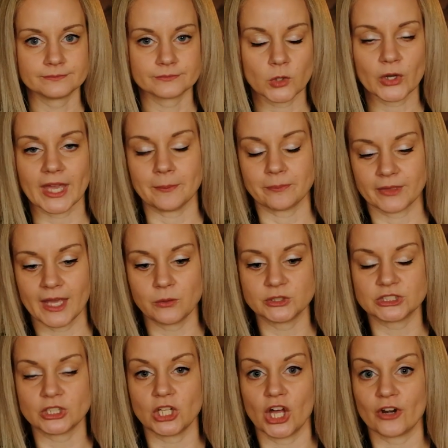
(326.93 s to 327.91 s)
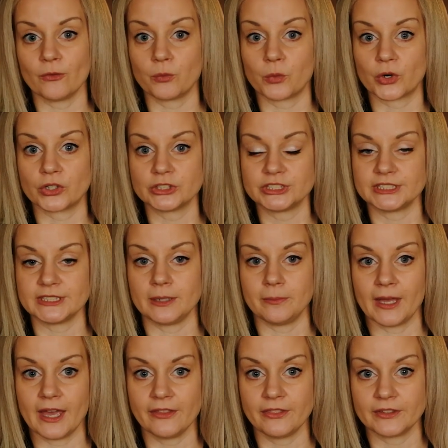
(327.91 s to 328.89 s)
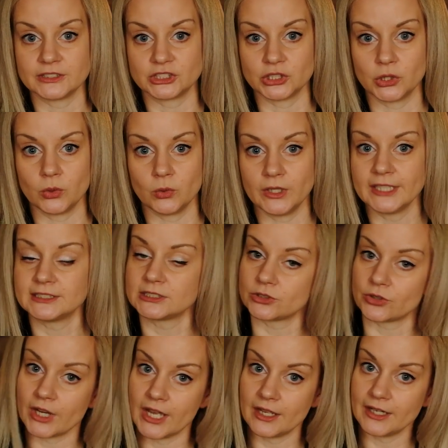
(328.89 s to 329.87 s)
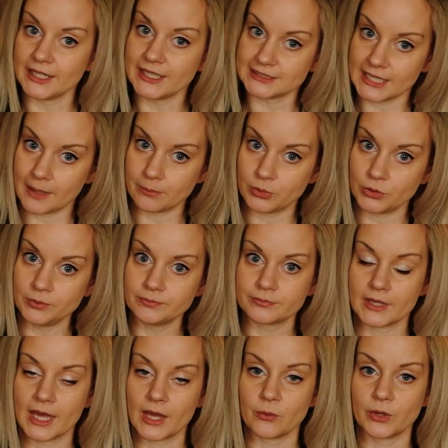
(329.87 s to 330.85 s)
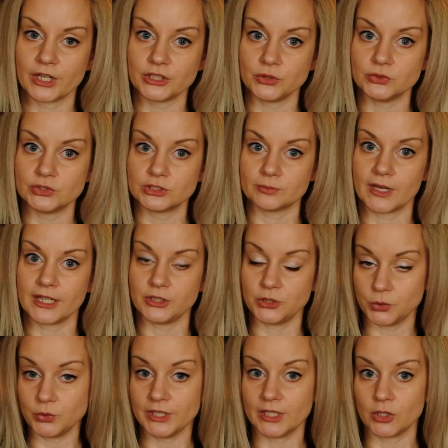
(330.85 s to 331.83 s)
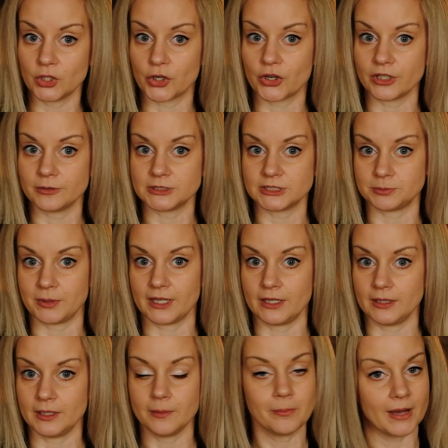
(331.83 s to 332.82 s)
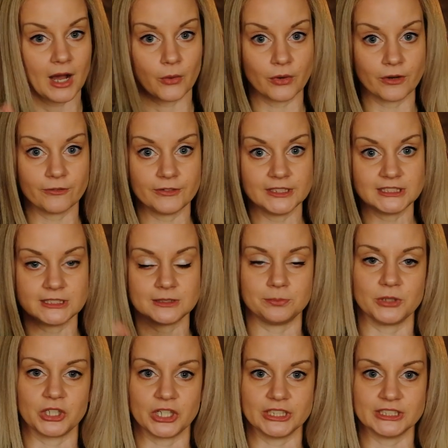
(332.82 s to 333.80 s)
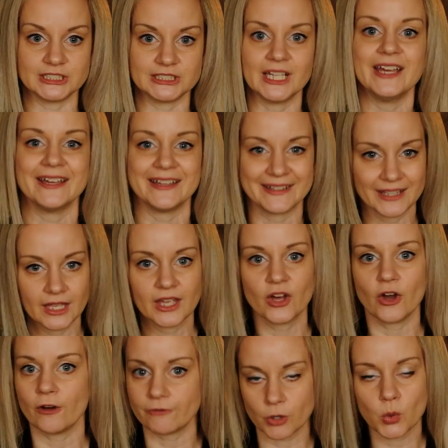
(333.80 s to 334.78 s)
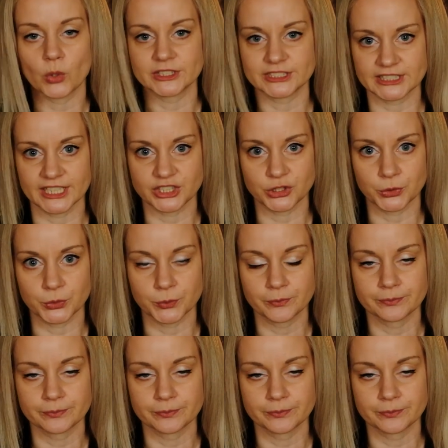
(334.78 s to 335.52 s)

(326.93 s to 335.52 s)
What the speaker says: Okay, that was a lot of words and math, so let's try an example. I want to use my newly learned spell Power Fist because of course I do.